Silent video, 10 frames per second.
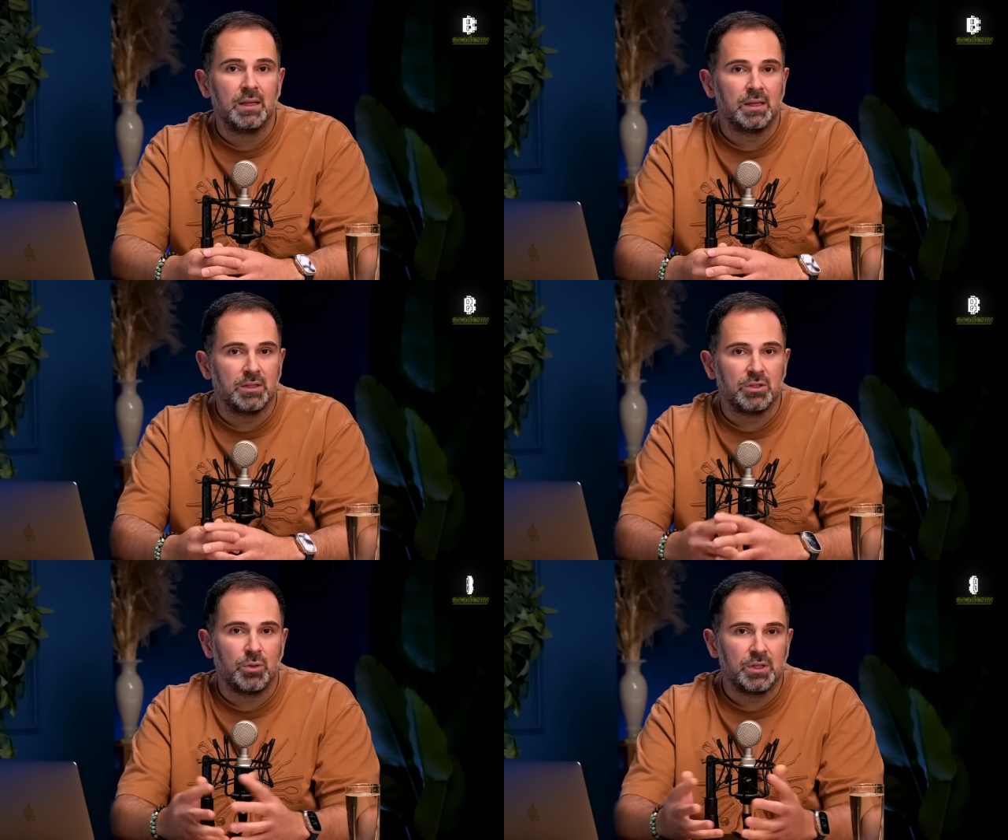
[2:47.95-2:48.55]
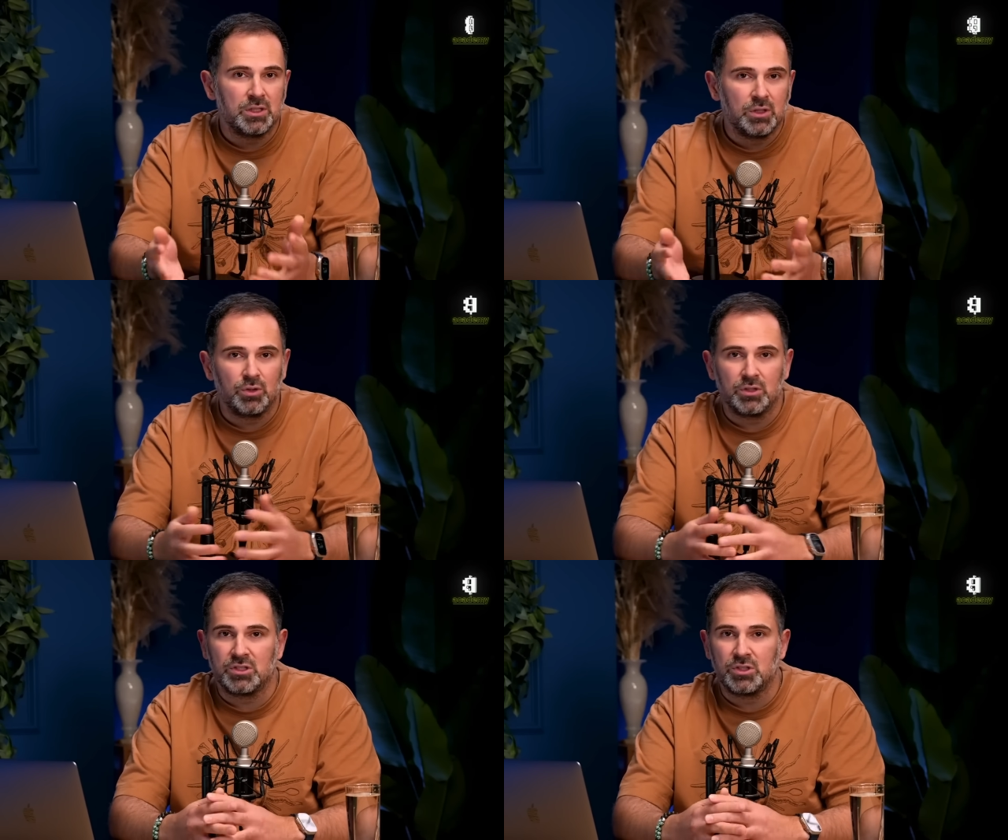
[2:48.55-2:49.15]

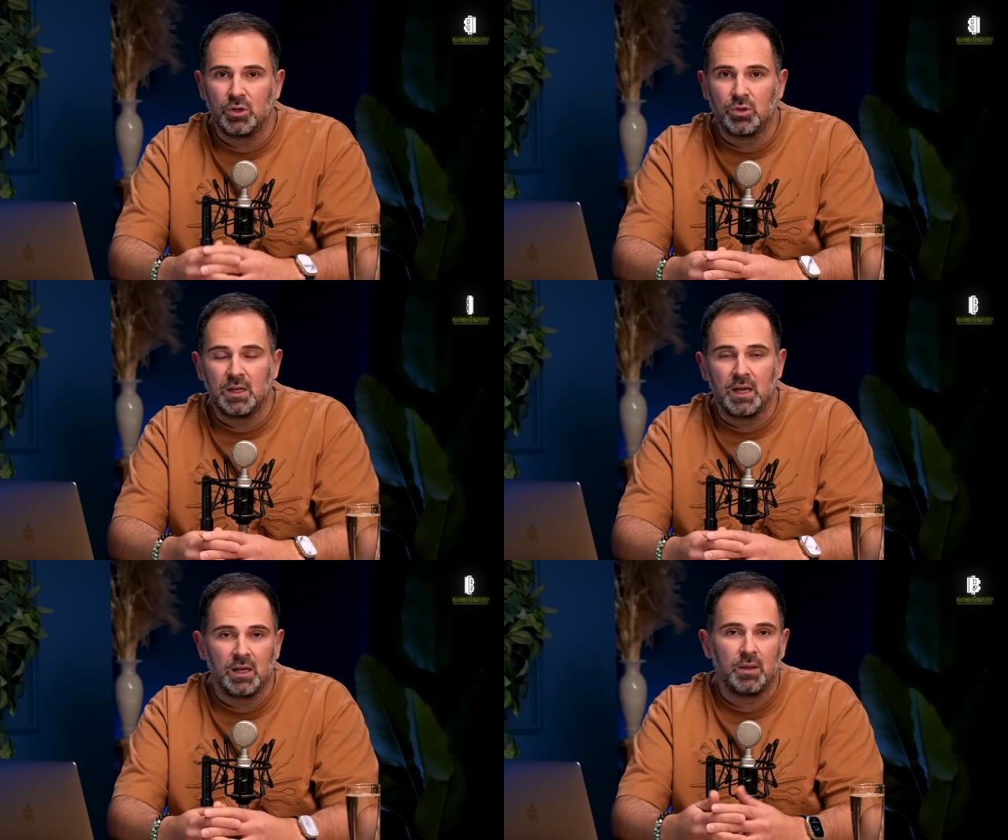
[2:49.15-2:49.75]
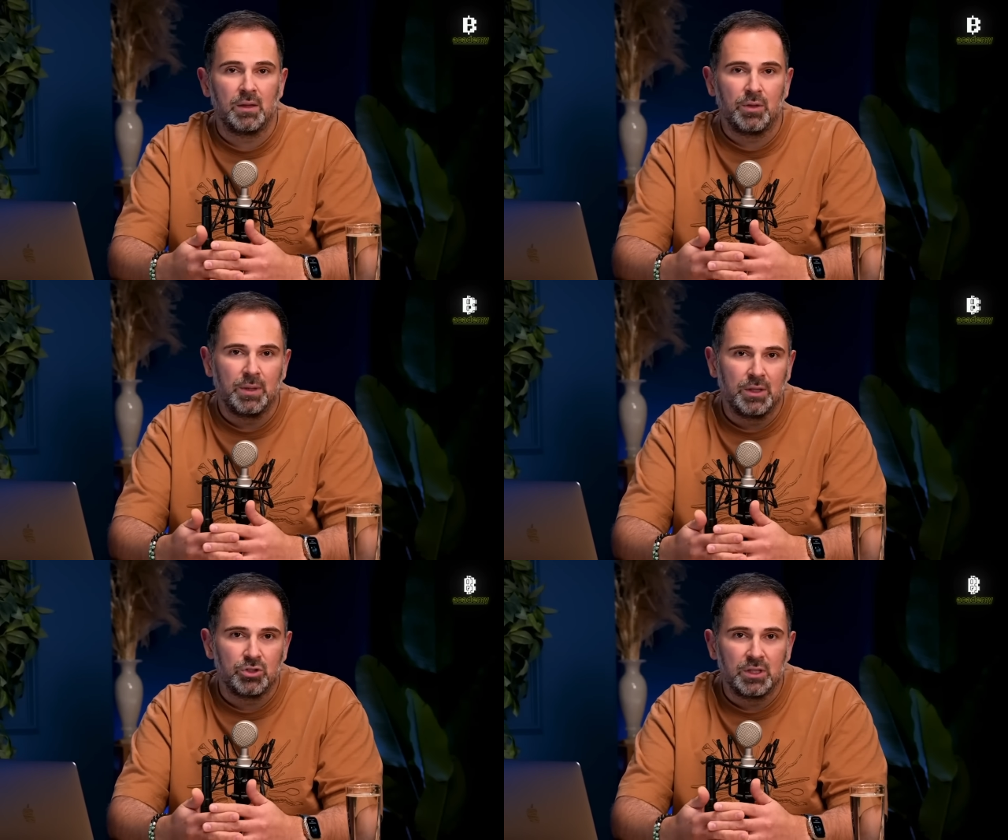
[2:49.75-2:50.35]
intermediaries slow down and
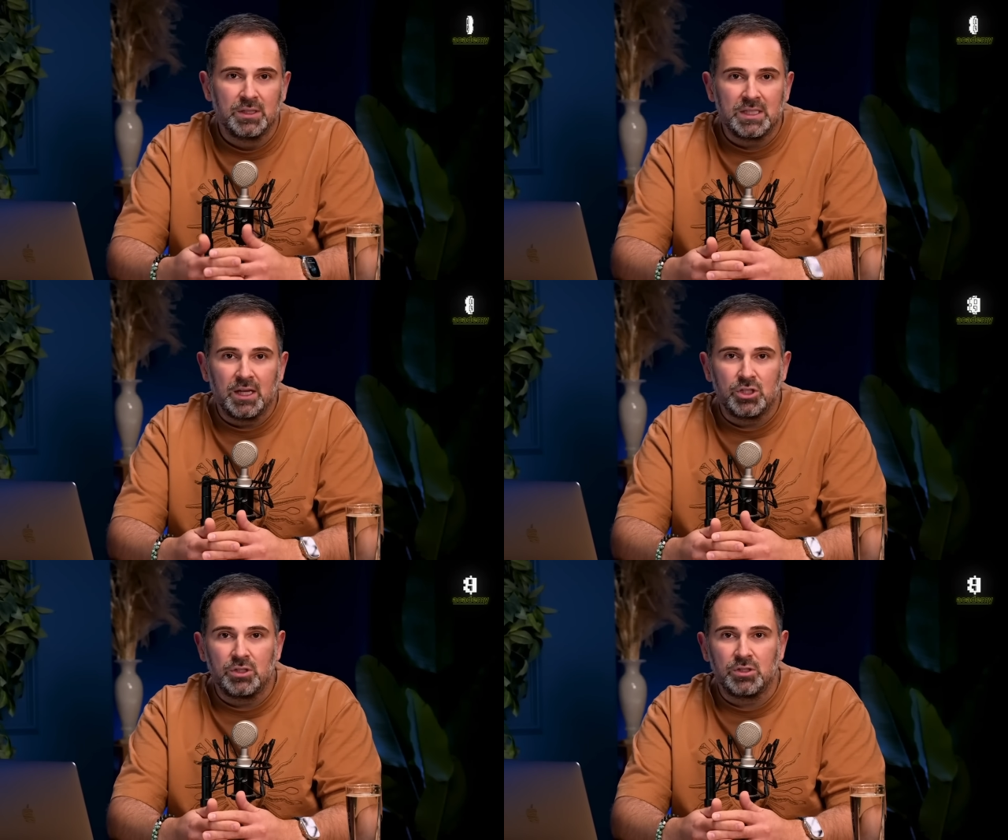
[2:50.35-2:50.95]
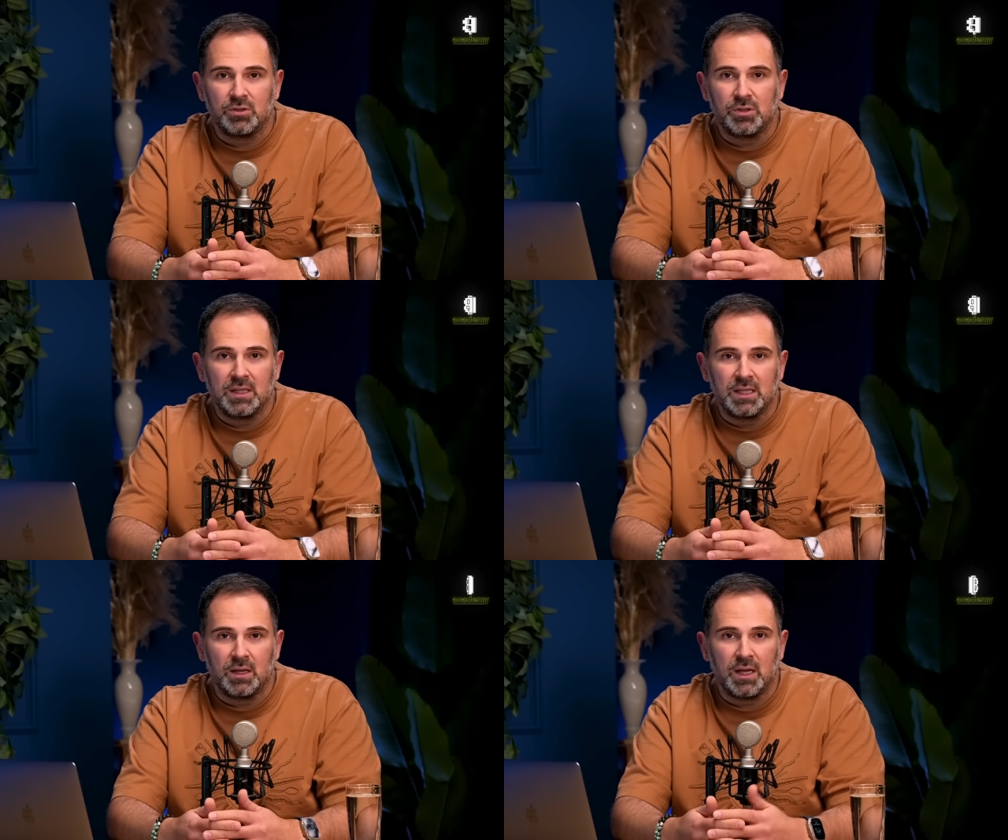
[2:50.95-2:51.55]
make transactions of
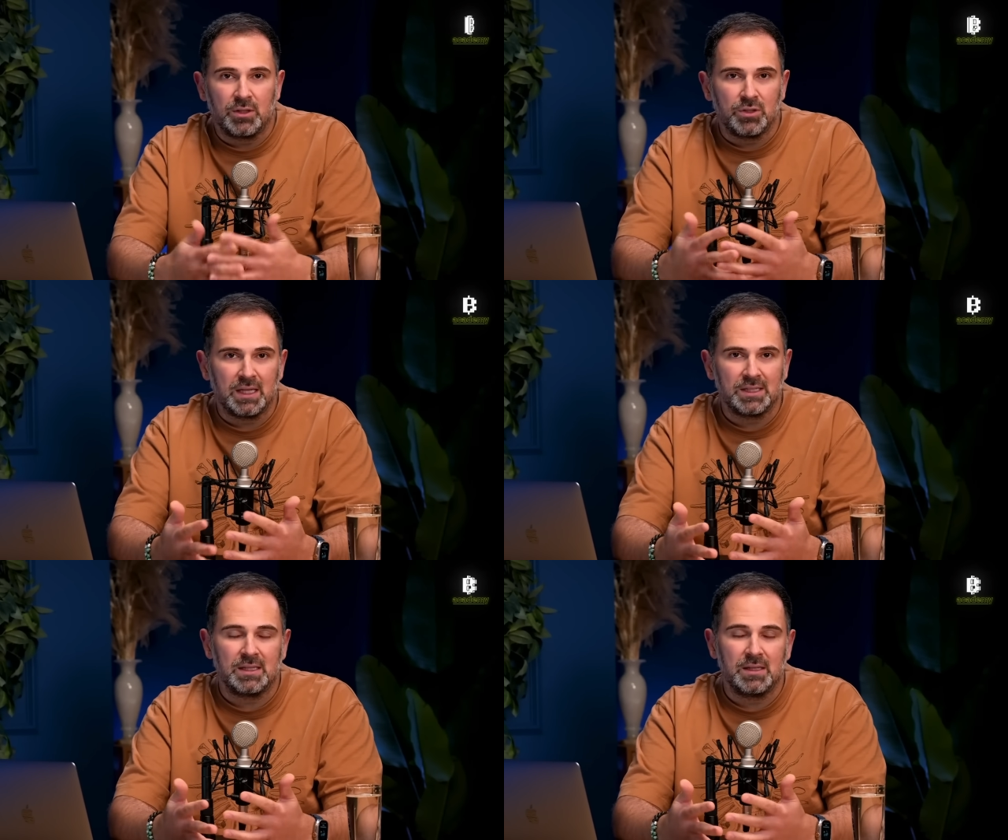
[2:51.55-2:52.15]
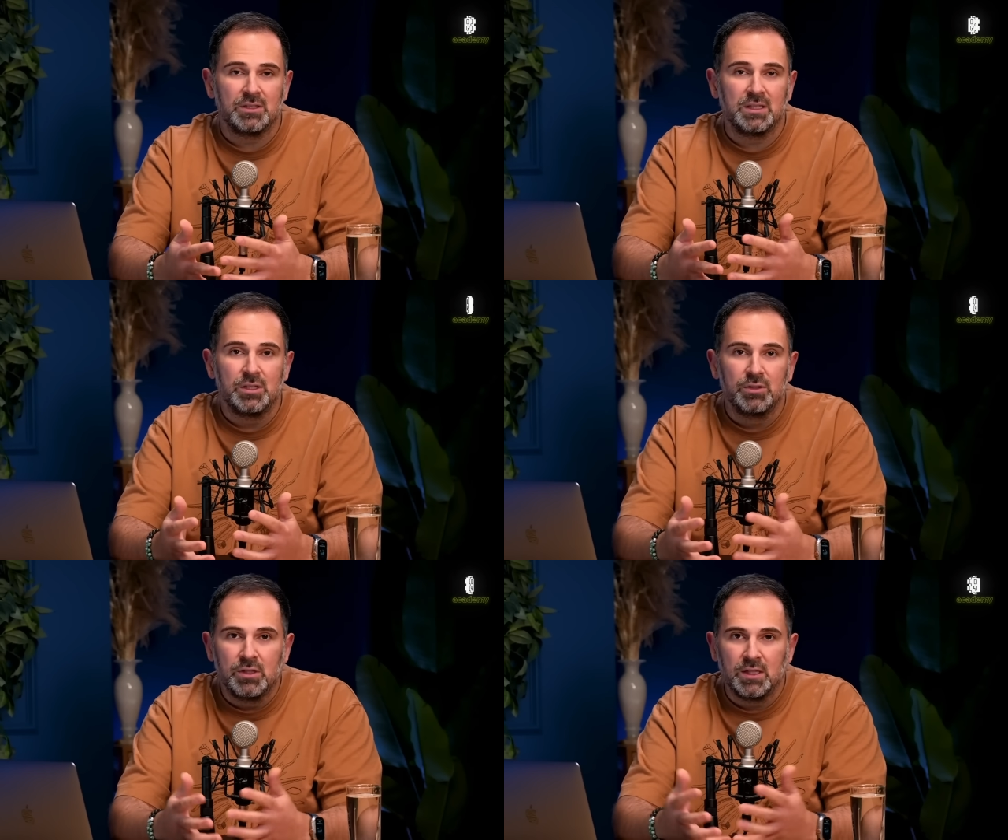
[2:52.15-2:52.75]
any kind of asset
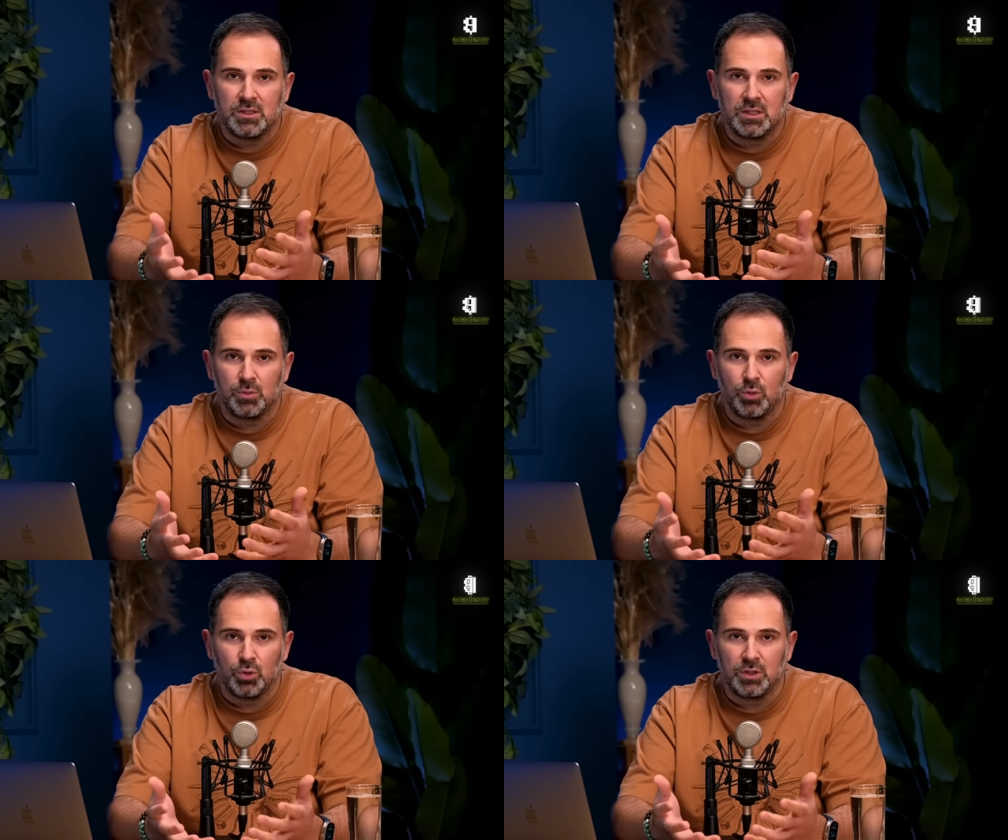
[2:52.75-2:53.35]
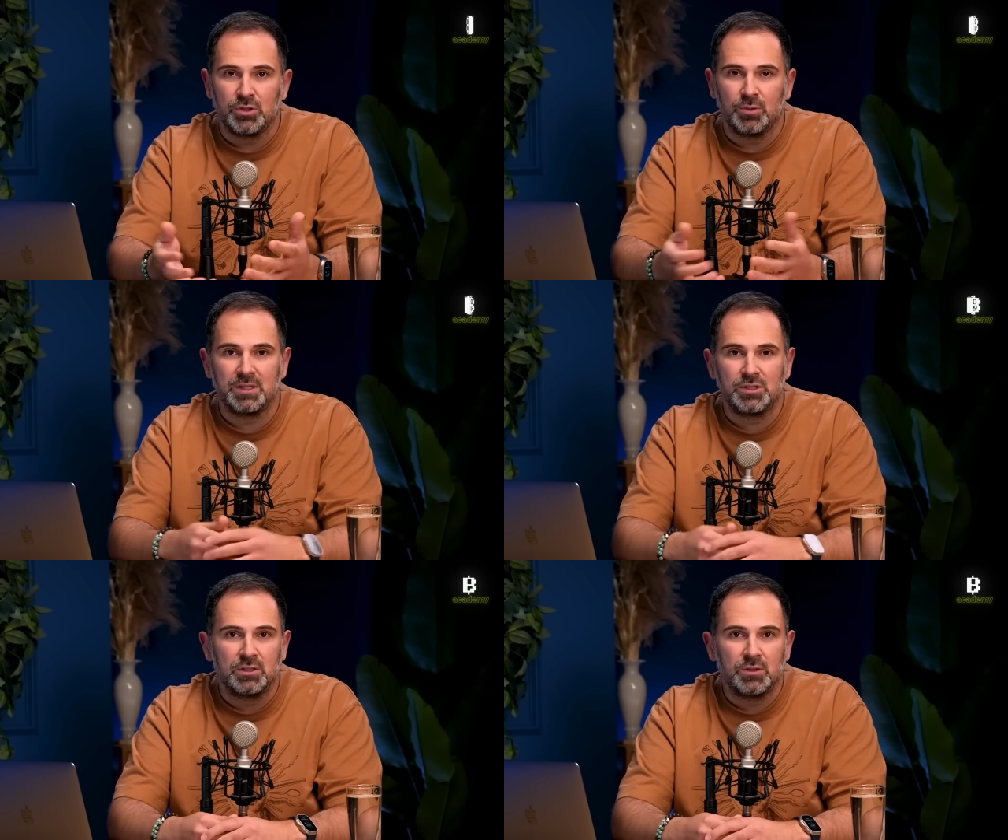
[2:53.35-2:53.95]
significantly more
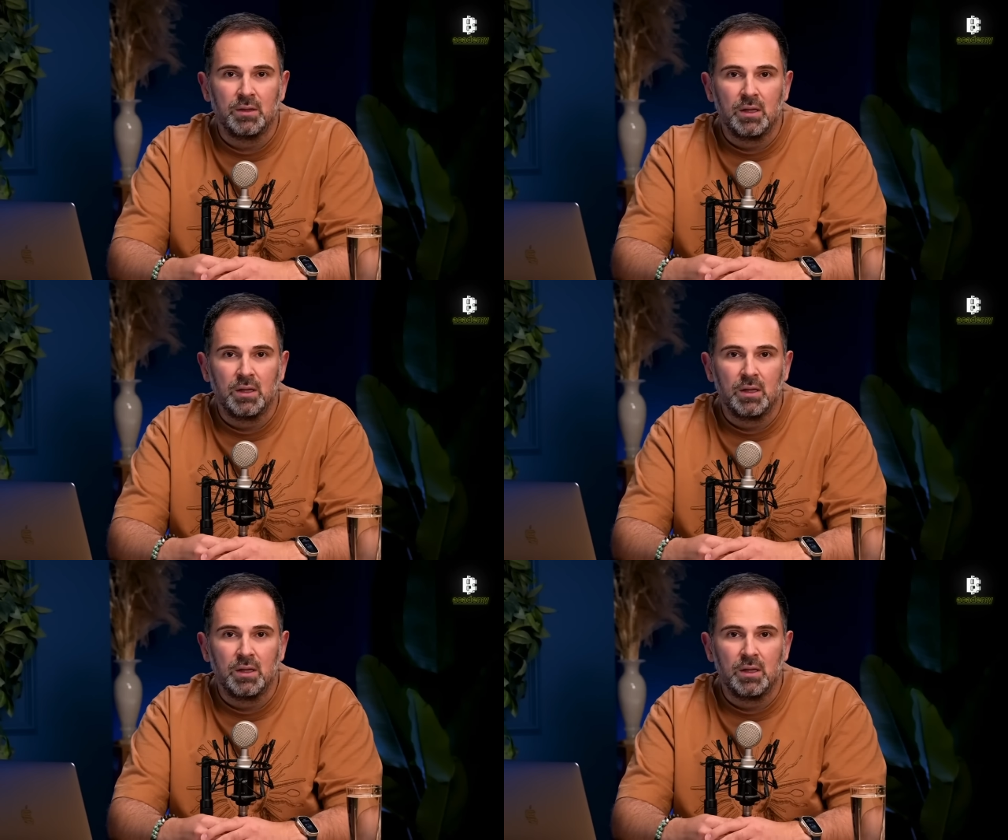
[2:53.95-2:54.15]
expensive.